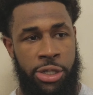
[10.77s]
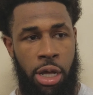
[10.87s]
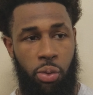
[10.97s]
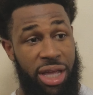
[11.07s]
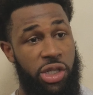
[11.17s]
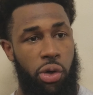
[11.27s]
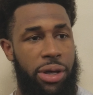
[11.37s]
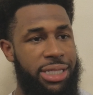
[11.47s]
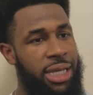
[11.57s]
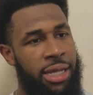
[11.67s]
You know, we
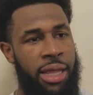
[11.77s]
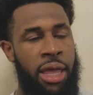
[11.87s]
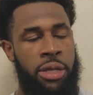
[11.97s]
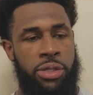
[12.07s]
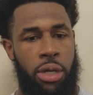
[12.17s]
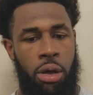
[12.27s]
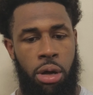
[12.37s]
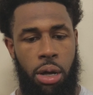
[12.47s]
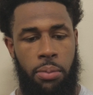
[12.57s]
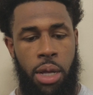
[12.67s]
enjoy seeing that. So
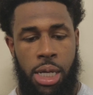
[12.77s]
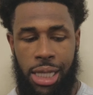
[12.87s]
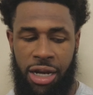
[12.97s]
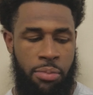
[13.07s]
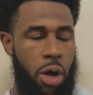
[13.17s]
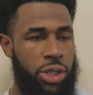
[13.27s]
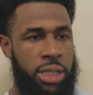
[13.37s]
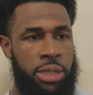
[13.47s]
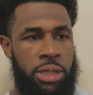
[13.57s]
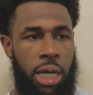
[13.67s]
um, a lot of
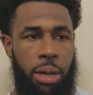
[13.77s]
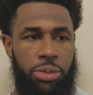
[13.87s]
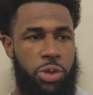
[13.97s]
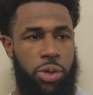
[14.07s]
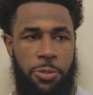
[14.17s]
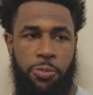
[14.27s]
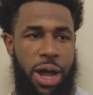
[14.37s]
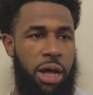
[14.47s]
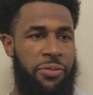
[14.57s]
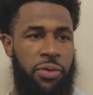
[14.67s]
emotions. I'm just really
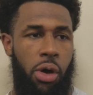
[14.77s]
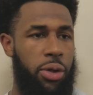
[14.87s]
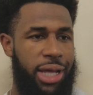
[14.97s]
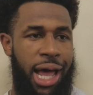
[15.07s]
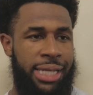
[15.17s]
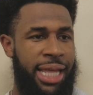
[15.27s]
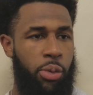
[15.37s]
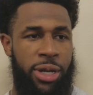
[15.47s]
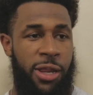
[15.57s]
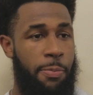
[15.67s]
proud of all the guys that
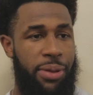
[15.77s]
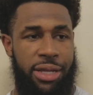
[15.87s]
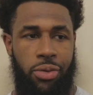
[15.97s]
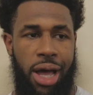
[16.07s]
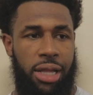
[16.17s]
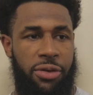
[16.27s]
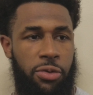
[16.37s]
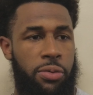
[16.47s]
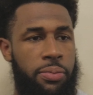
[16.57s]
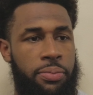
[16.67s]
went in and played to a high level.
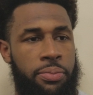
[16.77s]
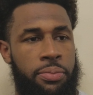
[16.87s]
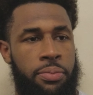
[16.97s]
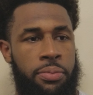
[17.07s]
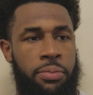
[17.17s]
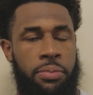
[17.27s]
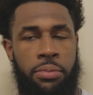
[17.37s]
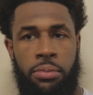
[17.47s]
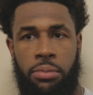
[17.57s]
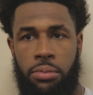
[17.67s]
Would you
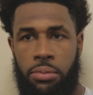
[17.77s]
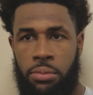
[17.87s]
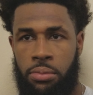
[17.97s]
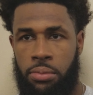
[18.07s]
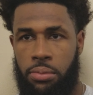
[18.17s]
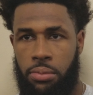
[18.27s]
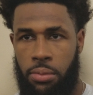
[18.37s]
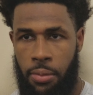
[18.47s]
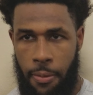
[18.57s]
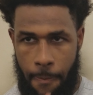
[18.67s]
consider this the perfect